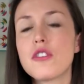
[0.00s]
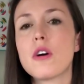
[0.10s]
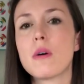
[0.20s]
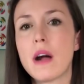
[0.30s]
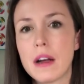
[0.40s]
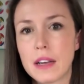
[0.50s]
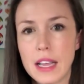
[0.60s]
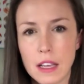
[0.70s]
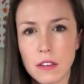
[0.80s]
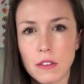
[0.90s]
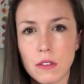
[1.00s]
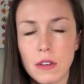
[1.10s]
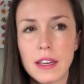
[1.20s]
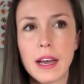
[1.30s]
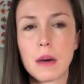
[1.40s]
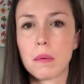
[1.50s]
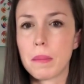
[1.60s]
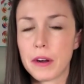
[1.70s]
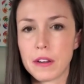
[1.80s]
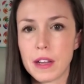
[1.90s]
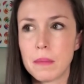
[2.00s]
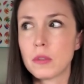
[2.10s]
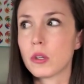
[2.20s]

to know how to handle and how to prepare them.